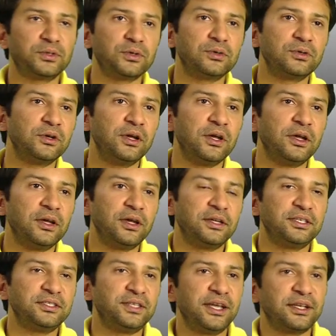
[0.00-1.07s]
So it
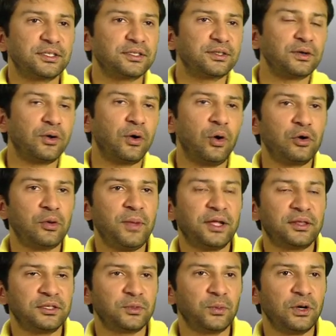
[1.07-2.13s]
just takes all to
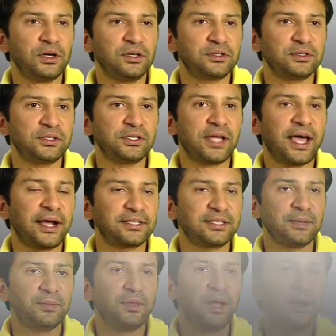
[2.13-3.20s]
make this world, so just
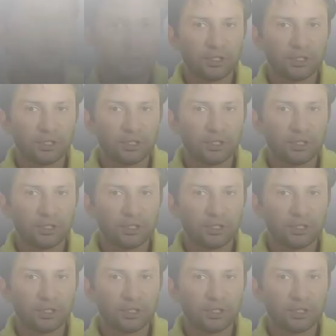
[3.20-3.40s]
accept that.